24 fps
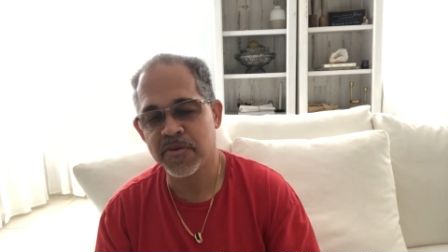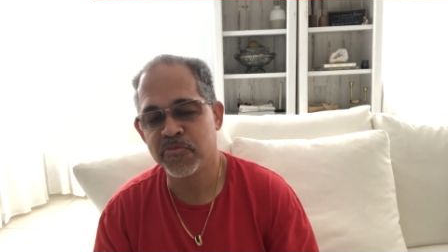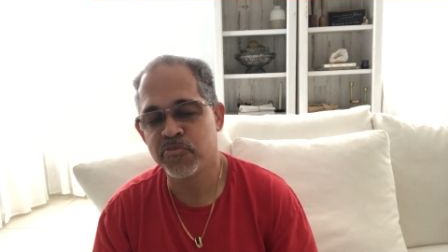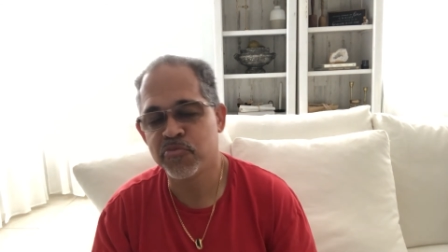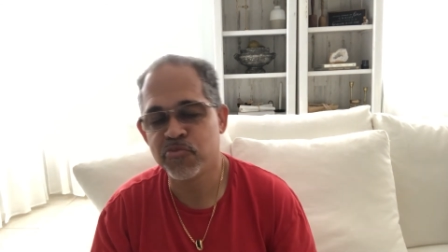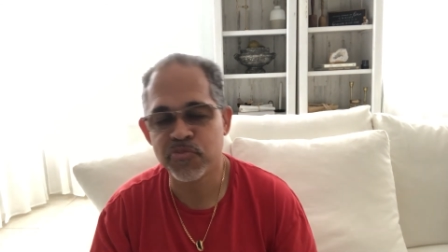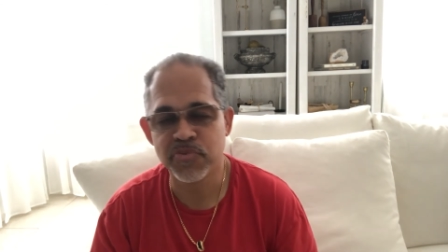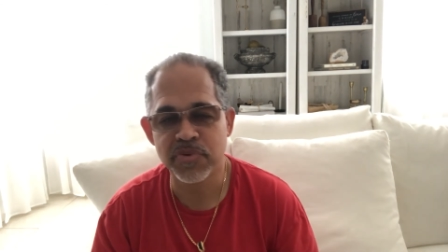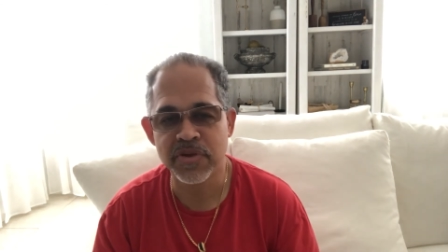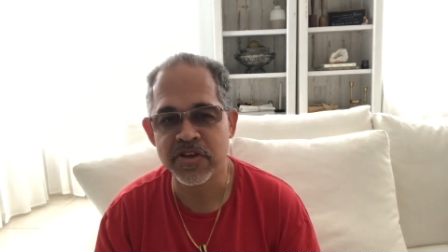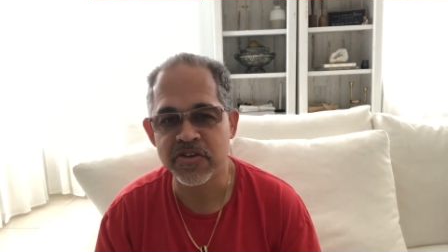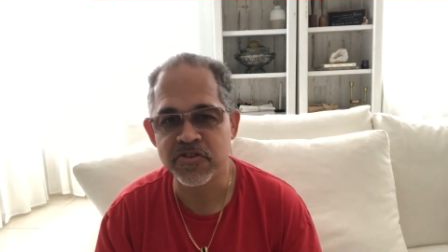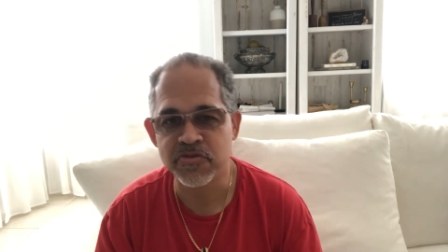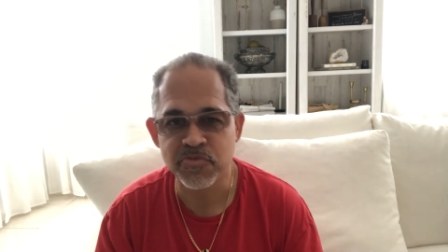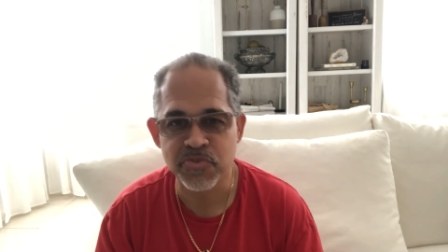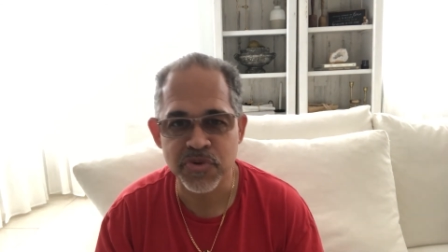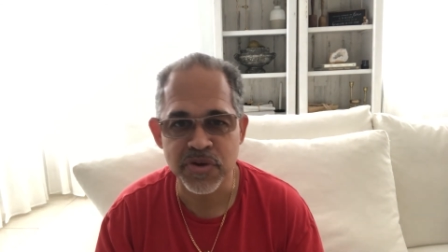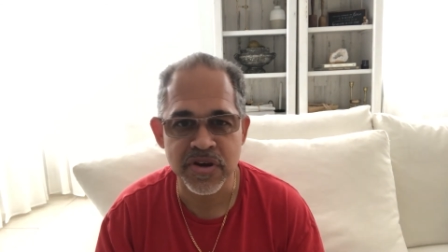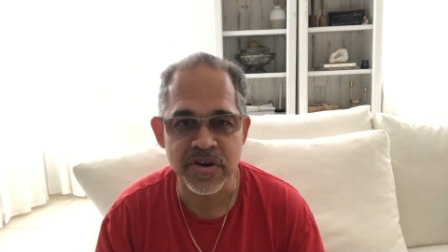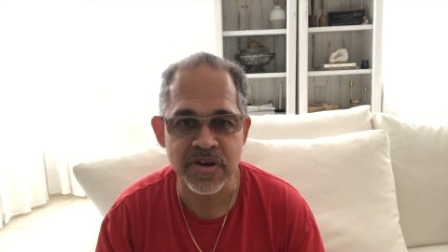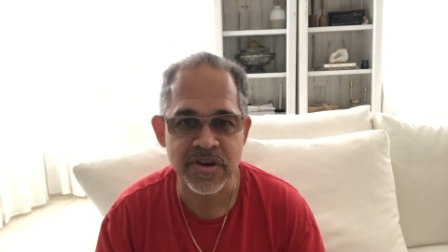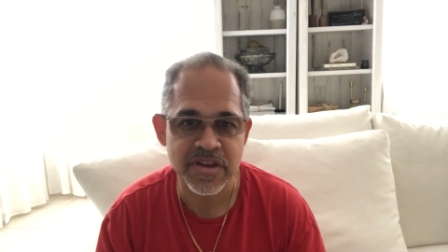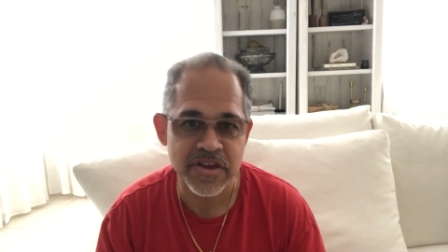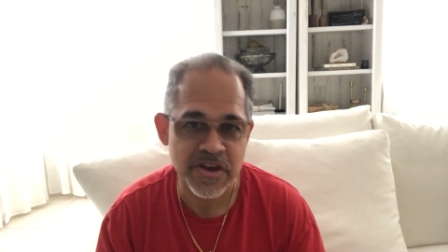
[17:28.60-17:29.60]
please put
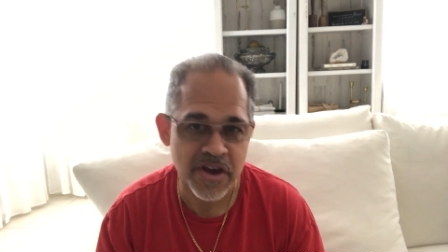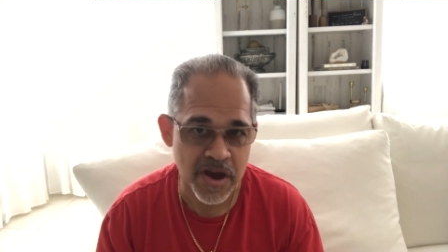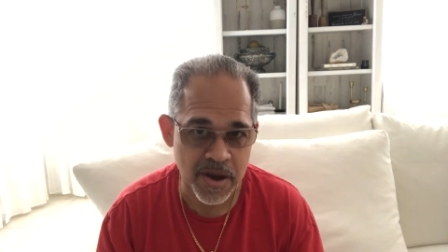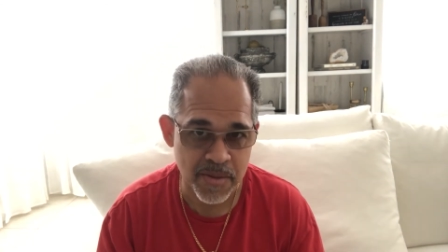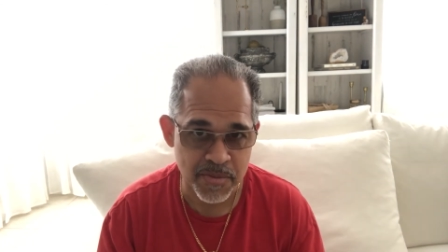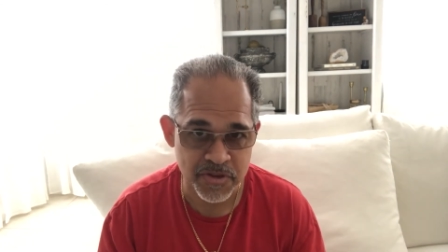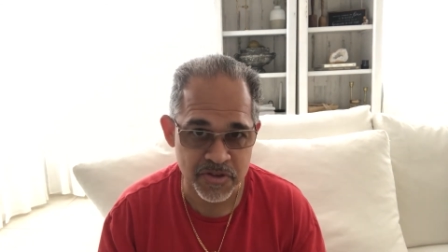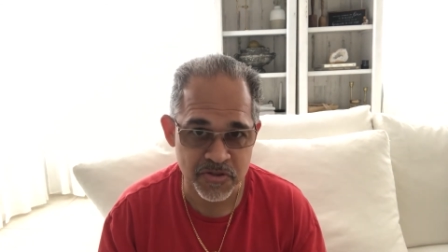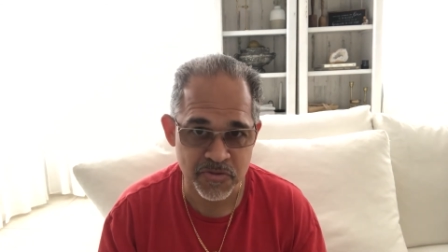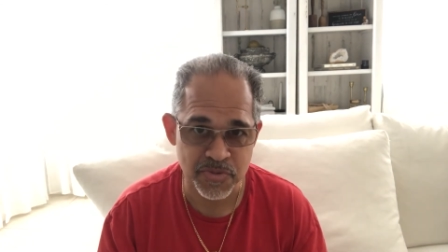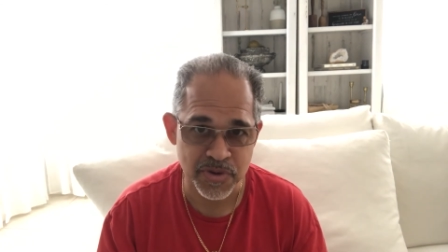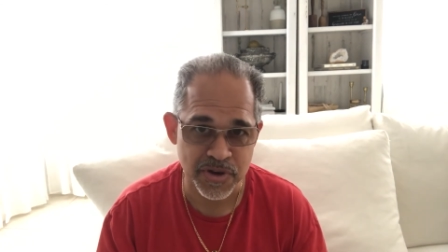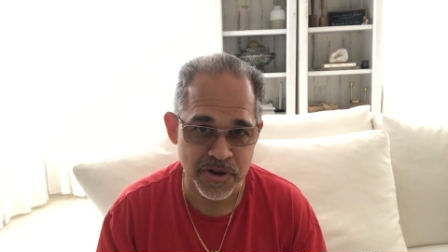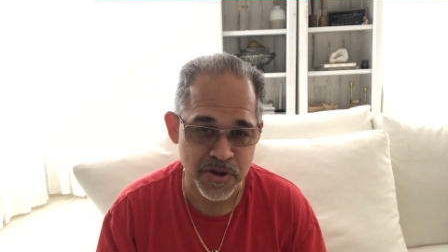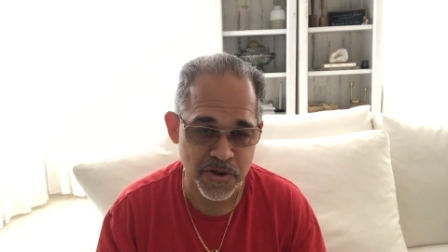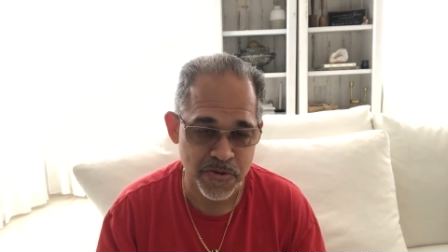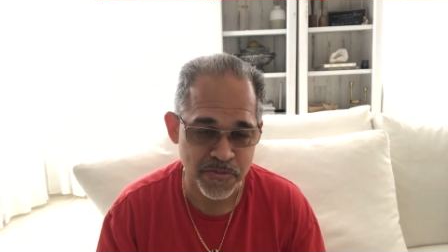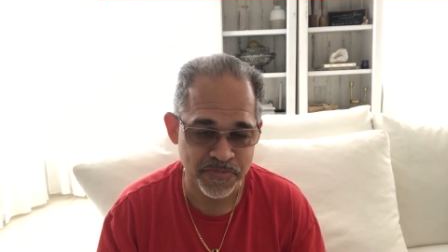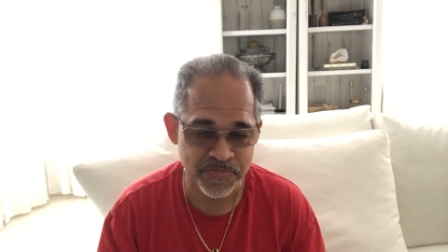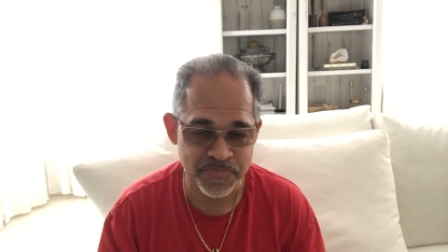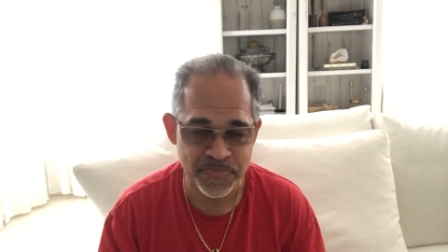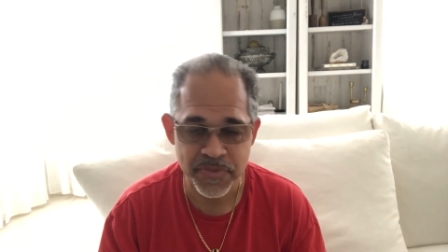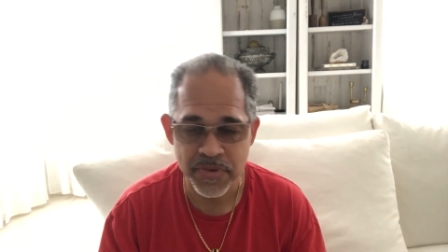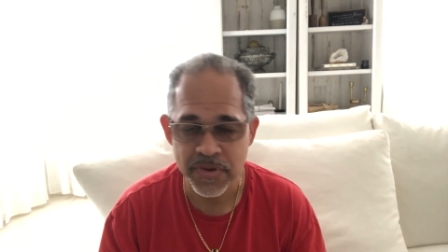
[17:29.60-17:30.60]
any comments below,
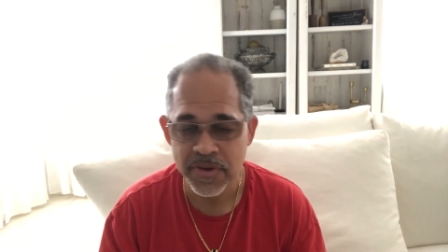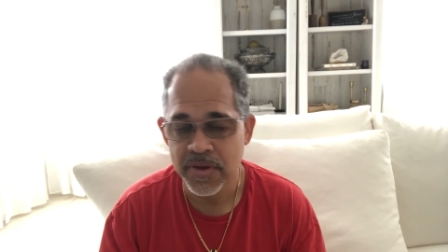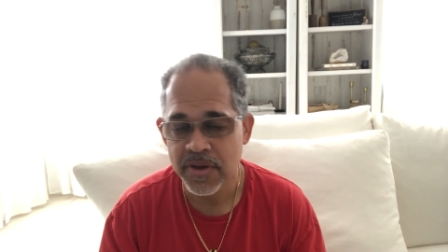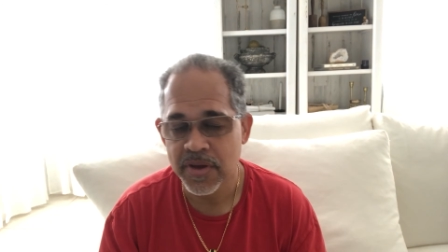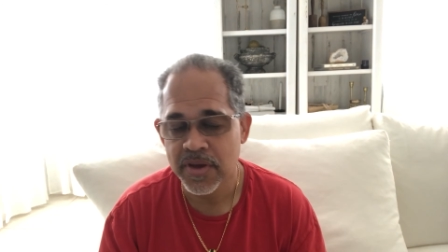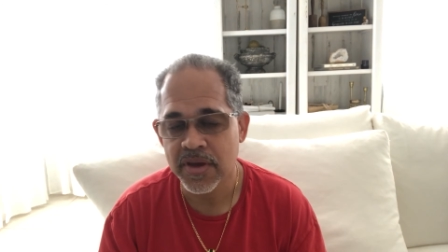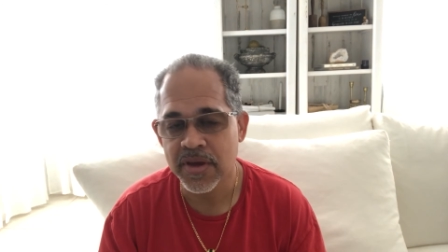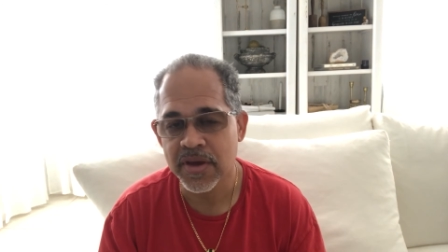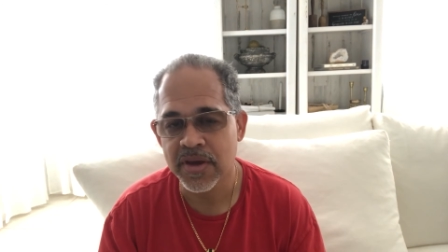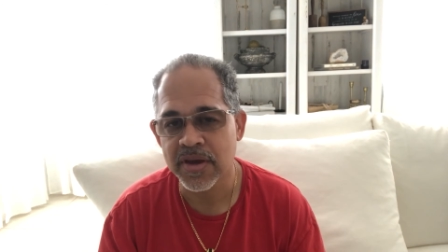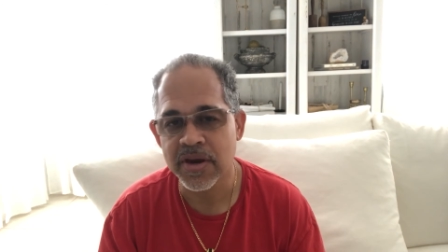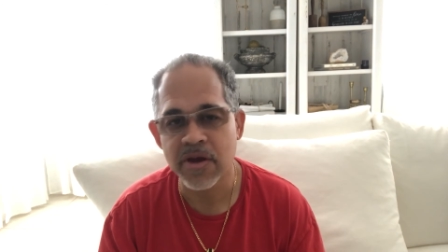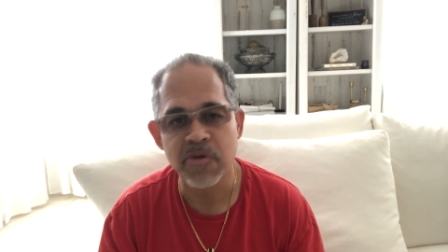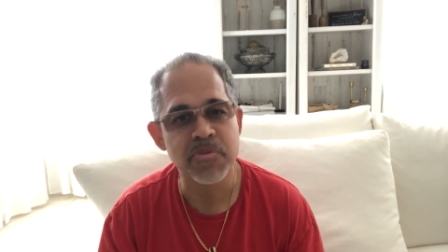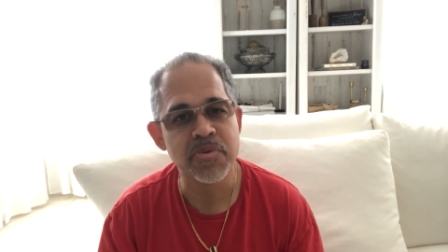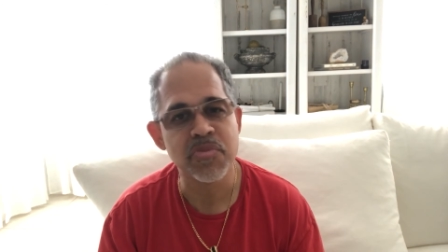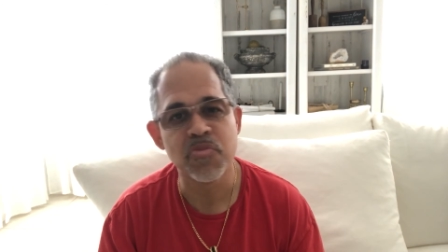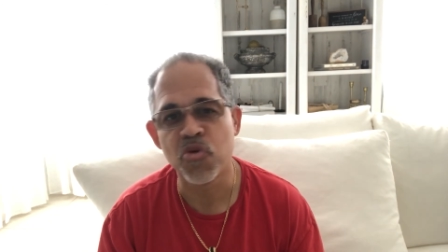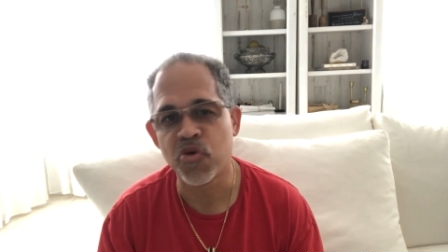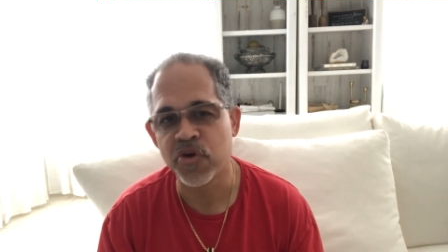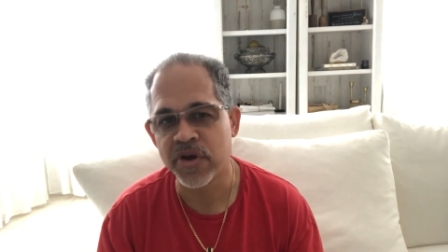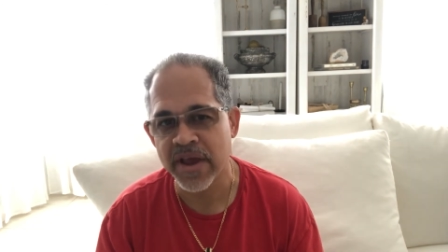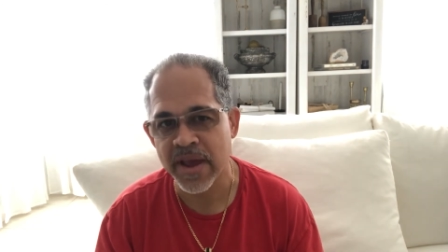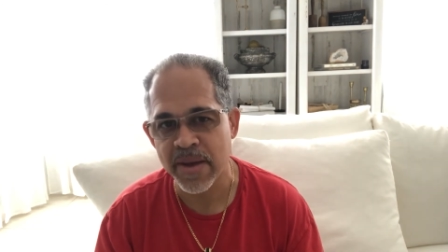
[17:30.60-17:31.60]
and I'll be
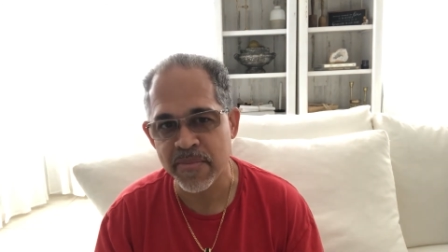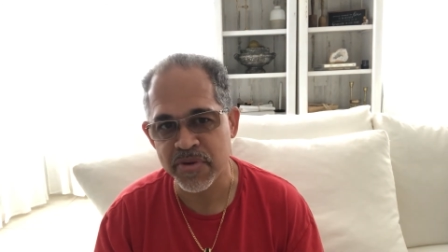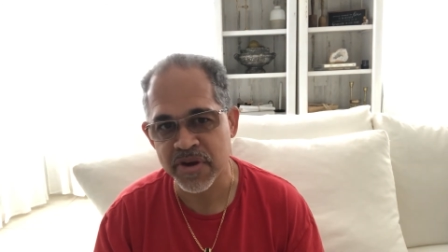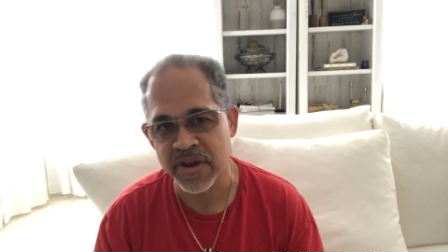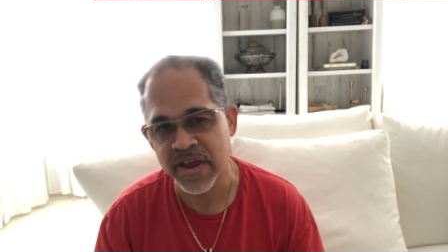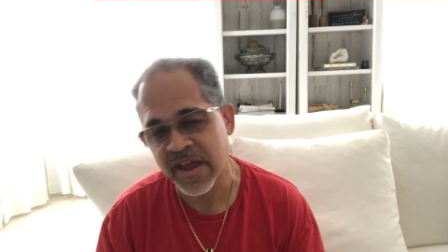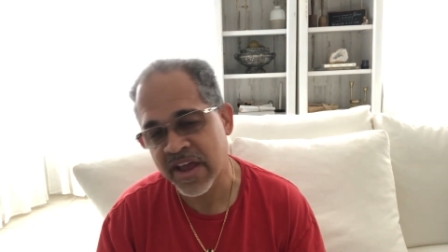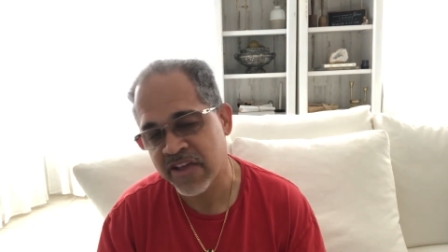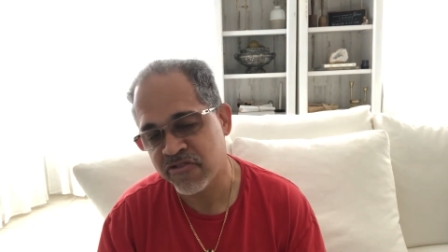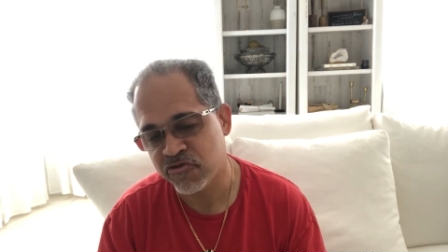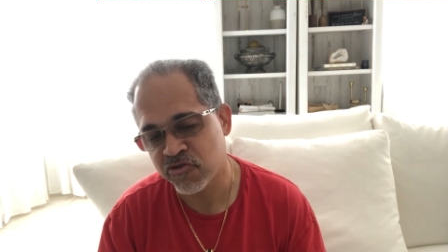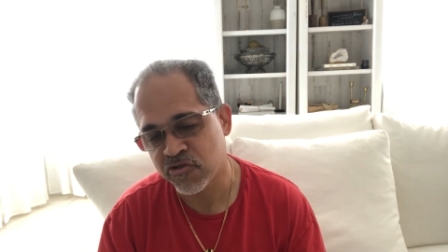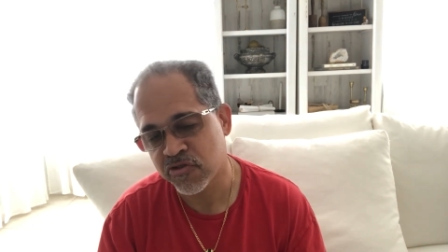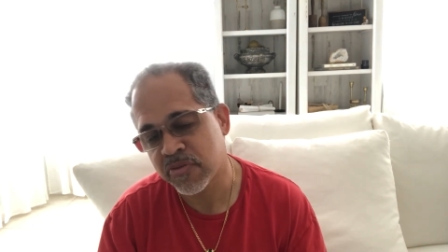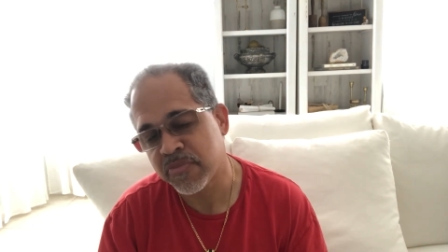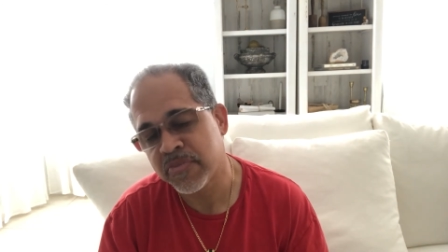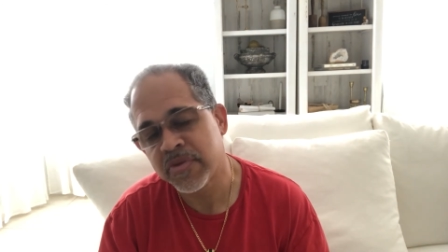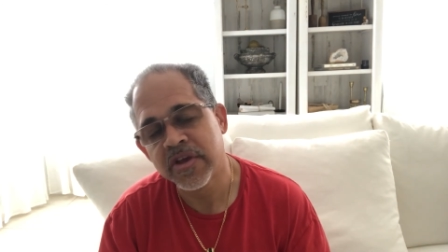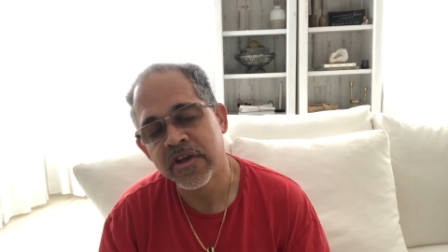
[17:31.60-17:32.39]
more than happy to answer them.